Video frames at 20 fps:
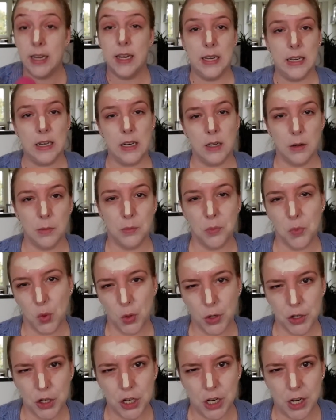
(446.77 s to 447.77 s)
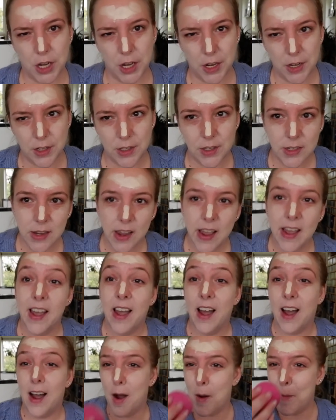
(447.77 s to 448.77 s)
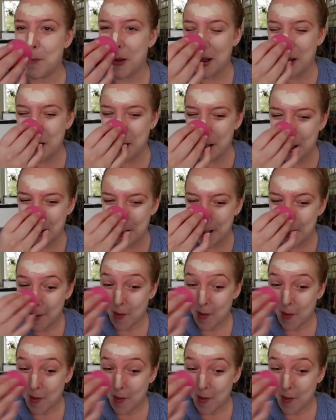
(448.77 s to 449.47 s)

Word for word: in more shades. Um,